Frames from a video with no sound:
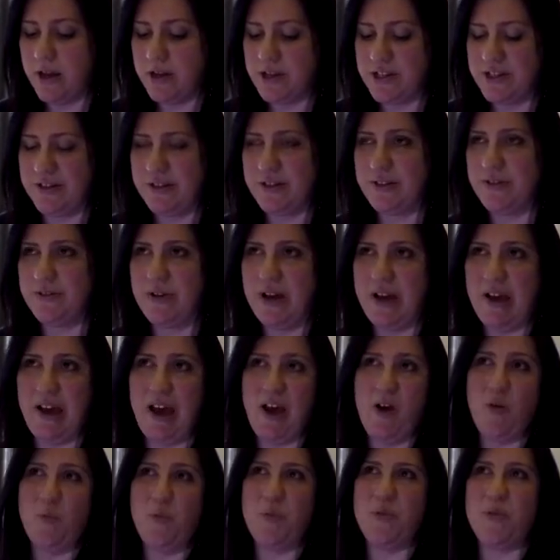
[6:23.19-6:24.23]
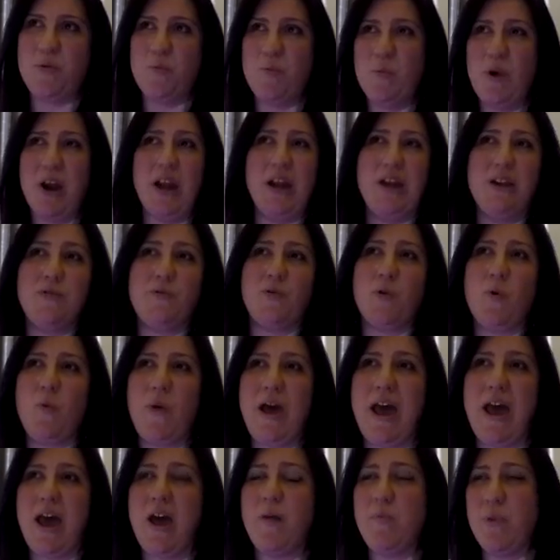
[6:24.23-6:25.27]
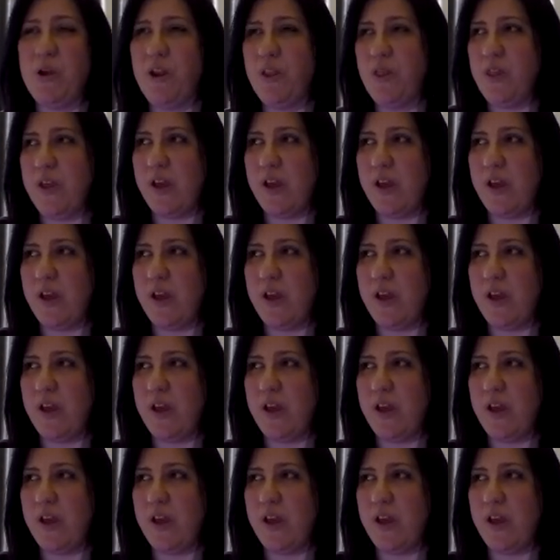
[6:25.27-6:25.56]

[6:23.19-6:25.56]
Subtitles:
to help them write for web and